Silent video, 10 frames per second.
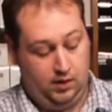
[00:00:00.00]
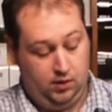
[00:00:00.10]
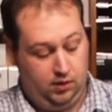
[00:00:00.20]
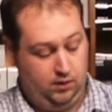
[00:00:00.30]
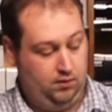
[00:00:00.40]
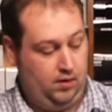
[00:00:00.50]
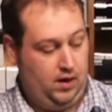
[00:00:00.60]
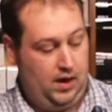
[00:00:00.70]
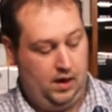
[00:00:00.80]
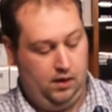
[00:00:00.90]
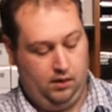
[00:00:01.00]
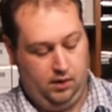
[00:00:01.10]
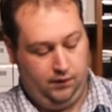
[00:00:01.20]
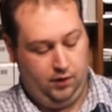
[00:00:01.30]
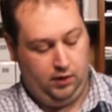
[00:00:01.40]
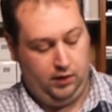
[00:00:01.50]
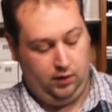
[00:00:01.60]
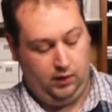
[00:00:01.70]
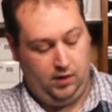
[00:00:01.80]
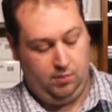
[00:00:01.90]
Now you can, here I've got it
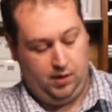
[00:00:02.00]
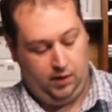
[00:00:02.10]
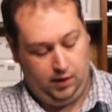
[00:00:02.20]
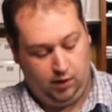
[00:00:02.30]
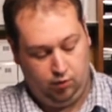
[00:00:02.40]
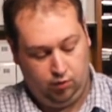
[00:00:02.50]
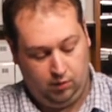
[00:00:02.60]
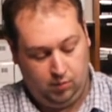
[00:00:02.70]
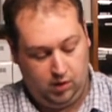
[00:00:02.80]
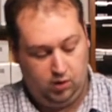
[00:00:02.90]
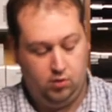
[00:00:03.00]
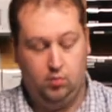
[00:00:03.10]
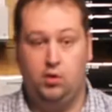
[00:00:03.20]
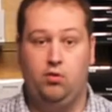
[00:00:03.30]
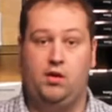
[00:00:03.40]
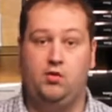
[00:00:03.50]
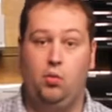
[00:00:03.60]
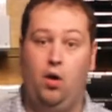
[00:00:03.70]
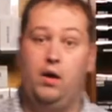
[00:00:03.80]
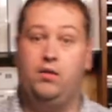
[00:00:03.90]
on the SB900, and we could use it with a Creative
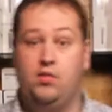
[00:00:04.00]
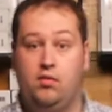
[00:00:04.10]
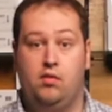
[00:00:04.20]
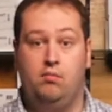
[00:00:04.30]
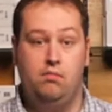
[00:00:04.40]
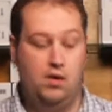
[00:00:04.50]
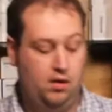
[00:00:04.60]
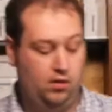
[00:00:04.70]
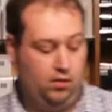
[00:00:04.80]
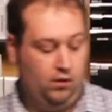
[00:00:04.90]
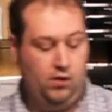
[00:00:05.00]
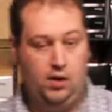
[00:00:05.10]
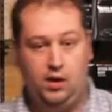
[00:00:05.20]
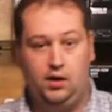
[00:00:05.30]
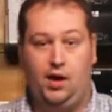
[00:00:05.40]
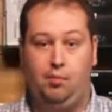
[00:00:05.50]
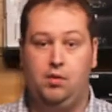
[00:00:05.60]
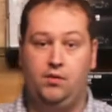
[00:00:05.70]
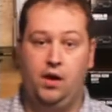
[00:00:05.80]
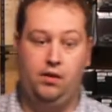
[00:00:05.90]
Wireless system. So if you had a
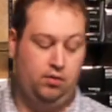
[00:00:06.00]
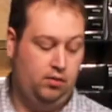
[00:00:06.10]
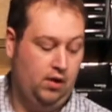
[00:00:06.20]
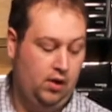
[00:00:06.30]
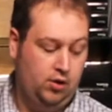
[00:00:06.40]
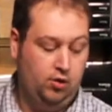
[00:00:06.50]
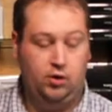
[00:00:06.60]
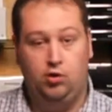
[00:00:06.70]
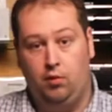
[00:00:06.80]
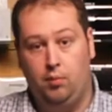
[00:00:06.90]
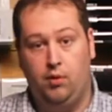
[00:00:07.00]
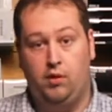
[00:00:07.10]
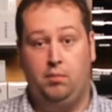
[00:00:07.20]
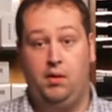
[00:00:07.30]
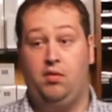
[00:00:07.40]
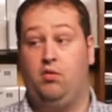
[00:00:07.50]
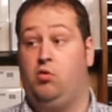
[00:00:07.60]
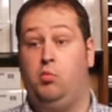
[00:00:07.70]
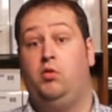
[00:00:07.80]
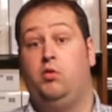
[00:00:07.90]
couple of guns, you could dot them around the place as
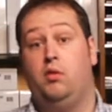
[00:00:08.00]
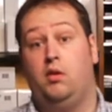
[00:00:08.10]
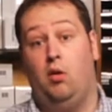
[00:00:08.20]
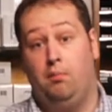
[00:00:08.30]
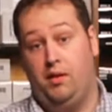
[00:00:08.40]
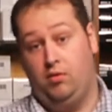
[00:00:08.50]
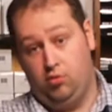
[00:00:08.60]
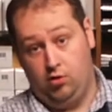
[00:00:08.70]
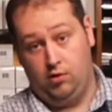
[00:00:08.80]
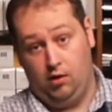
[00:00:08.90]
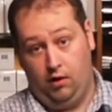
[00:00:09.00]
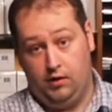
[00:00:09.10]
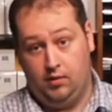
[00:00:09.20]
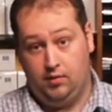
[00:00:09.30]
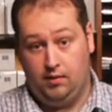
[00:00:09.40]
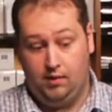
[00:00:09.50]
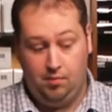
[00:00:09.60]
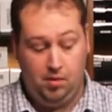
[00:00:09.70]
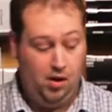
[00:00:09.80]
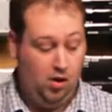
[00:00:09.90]
you would do a compact studio lighting
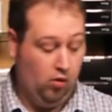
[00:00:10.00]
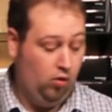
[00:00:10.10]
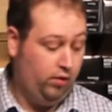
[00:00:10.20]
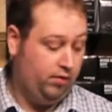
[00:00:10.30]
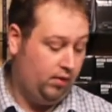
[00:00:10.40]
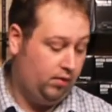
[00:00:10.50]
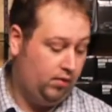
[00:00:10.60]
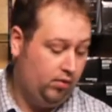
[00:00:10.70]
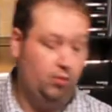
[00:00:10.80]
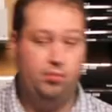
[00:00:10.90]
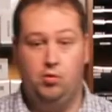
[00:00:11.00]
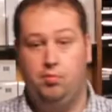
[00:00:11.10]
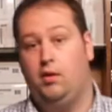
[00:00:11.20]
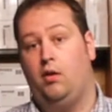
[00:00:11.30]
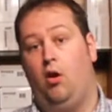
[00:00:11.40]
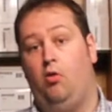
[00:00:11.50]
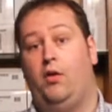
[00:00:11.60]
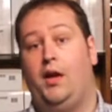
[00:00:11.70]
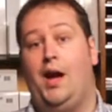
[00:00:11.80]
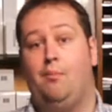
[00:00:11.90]
setup. Or there's nothing stopping you putting it on the
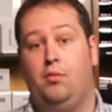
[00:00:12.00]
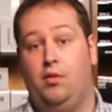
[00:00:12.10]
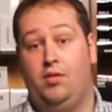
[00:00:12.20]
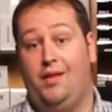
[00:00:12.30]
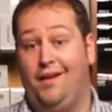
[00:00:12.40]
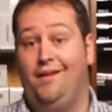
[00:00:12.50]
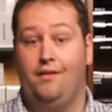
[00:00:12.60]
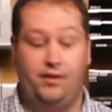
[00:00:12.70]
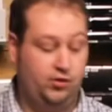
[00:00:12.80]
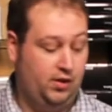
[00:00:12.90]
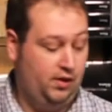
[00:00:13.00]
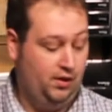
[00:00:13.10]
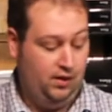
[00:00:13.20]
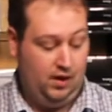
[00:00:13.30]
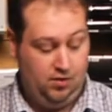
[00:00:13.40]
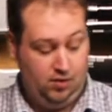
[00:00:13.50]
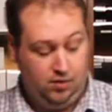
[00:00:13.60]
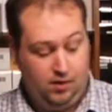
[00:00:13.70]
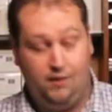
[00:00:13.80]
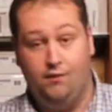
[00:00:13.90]
camera, because they are actually, as you can
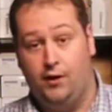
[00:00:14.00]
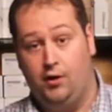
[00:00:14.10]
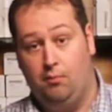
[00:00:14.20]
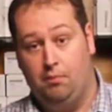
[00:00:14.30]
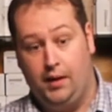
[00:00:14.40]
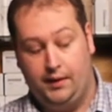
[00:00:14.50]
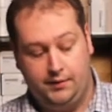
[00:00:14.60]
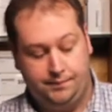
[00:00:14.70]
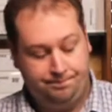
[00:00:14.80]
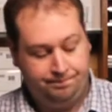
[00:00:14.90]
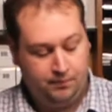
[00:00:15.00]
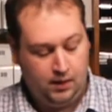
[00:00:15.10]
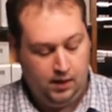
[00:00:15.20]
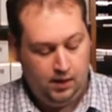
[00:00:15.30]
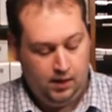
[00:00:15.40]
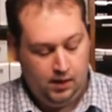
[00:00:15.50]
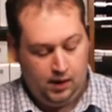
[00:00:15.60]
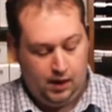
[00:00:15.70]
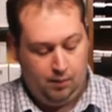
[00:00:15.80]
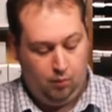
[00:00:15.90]
see, very compact.
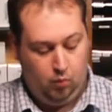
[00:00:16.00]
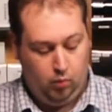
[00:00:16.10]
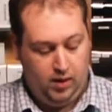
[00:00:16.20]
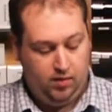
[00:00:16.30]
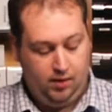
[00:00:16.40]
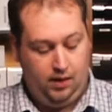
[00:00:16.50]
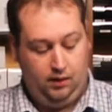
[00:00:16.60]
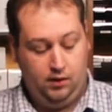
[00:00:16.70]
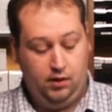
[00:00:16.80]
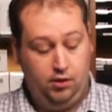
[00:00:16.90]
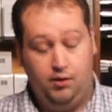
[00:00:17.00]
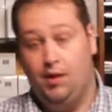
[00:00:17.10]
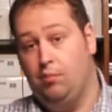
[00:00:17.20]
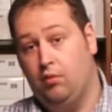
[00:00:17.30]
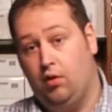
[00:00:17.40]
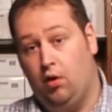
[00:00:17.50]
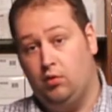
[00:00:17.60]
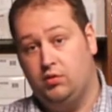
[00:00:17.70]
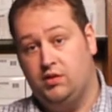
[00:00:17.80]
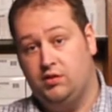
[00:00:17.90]
We sell a good number of the
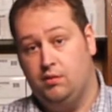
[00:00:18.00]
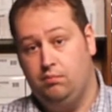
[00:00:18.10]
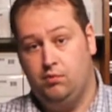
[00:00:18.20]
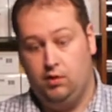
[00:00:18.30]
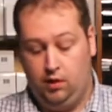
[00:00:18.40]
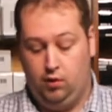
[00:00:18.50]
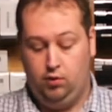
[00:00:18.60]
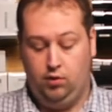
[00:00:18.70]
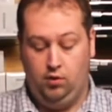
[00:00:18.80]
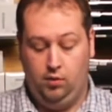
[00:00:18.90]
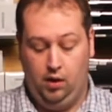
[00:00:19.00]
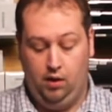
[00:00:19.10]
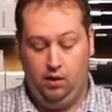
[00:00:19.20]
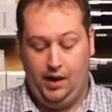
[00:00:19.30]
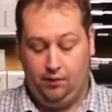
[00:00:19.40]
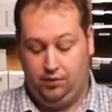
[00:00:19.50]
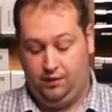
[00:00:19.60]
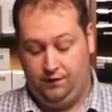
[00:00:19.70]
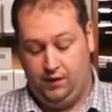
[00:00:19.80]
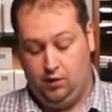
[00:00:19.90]
Honl system to those who are out in
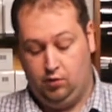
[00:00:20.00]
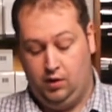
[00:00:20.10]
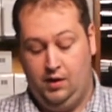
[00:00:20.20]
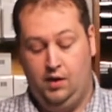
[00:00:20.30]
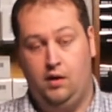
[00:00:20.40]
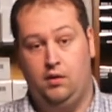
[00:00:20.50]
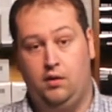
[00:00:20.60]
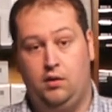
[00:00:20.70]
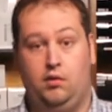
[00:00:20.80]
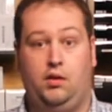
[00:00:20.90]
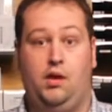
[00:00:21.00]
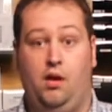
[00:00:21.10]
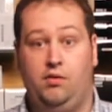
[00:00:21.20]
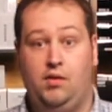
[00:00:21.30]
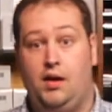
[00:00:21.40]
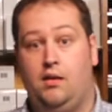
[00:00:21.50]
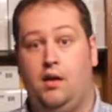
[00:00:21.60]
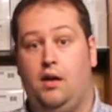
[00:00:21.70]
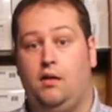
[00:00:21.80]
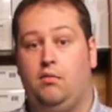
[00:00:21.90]
the field that can't take
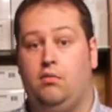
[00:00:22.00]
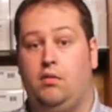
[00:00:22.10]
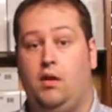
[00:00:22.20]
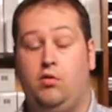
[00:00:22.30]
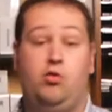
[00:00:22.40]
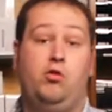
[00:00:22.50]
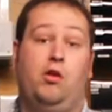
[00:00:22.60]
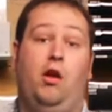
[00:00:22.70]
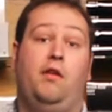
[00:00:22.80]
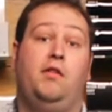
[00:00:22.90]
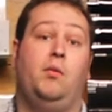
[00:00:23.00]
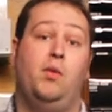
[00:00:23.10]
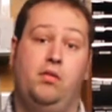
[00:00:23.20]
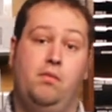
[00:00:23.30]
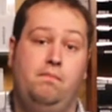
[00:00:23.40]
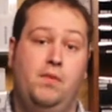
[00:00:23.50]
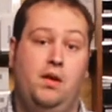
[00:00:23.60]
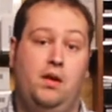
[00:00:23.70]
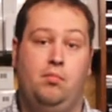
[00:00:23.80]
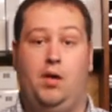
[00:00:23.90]
their studio lighting with them.
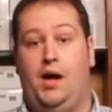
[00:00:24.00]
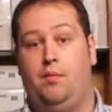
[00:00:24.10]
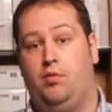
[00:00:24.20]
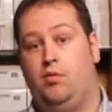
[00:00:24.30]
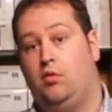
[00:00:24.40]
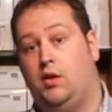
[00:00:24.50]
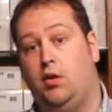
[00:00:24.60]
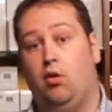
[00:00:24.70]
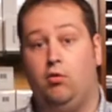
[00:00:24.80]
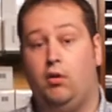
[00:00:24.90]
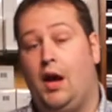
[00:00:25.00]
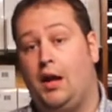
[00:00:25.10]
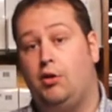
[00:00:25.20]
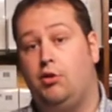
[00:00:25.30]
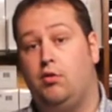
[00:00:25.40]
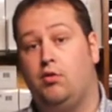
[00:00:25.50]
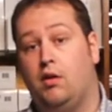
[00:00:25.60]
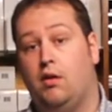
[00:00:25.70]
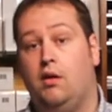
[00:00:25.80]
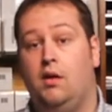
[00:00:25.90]
Perhaps you're a Nikon or a Canon
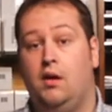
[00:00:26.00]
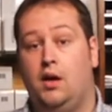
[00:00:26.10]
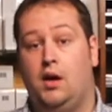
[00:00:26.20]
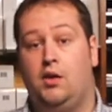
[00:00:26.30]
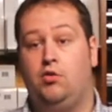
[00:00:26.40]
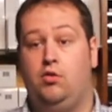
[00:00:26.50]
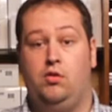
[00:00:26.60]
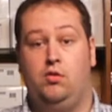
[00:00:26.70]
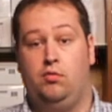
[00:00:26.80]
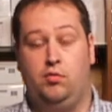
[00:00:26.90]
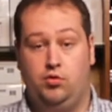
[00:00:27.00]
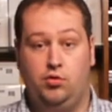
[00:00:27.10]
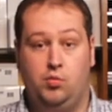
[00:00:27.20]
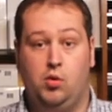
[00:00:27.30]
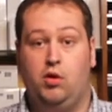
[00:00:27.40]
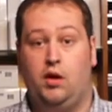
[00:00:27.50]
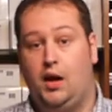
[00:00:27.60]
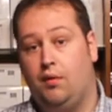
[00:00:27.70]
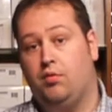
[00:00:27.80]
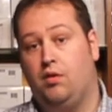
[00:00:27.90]
user and you're working
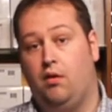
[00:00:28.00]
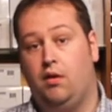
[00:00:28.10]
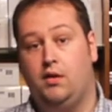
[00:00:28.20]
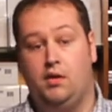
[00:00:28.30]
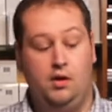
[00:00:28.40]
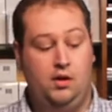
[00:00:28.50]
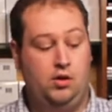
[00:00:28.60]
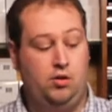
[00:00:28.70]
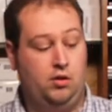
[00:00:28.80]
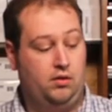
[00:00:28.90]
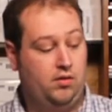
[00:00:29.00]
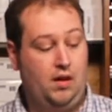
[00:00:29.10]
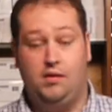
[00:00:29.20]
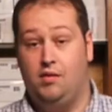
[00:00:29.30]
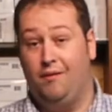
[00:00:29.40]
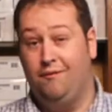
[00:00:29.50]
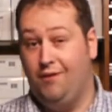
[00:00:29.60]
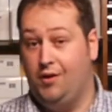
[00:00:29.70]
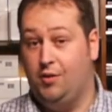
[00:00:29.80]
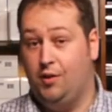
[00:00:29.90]
outside. You can set these up
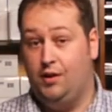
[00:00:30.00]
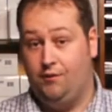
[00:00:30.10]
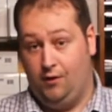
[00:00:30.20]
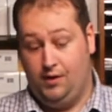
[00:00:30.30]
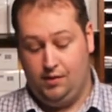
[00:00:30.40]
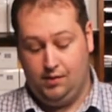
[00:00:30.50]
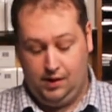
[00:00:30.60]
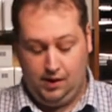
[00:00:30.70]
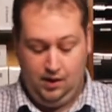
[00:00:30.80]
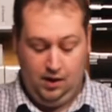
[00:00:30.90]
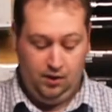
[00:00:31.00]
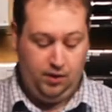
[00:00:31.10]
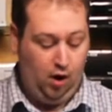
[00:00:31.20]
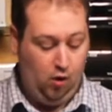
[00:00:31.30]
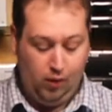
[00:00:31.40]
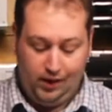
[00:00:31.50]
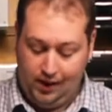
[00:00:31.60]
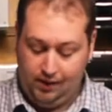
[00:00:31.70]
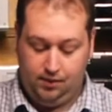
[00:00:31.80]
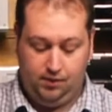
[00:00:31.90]
very quickly, very easily. The whole
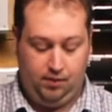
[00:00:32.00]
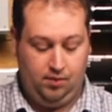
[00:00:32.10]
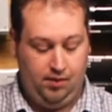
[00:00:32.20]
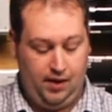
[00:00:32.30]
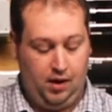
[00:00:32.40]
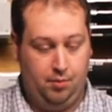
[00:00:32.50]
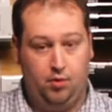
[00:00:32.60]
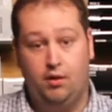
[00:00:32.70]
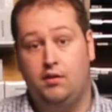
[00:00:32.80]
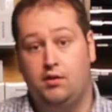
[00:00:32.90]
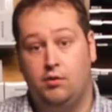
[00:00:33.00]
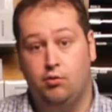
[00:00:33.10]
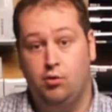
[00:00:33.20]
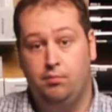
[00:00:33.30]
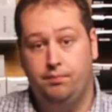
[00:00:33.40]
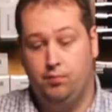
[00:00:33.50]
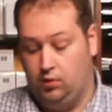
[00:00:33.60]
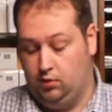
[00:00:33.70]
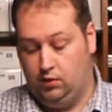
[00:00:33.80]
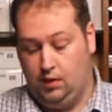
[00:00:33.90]
kit doesn't take up a great deal of room. We
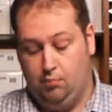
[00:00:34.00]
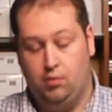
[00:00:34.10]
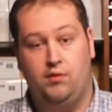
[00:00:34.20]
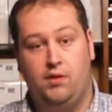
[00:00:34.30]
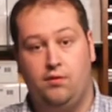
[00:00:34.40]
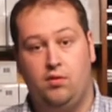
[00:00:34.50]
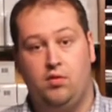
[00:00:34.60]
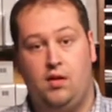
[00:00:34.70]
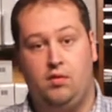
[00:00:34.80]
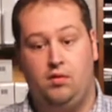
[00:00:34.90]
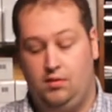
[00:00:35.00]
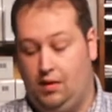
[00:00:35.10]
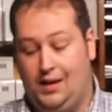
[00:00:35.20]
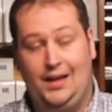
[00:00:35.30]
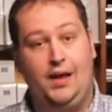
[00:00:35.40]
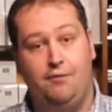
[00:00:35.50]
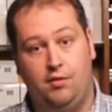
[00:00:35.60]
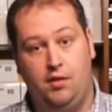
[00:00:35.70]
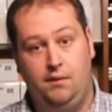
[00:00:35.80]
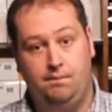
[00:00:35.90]
do a number of different sets containing
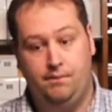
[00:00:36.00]
everything.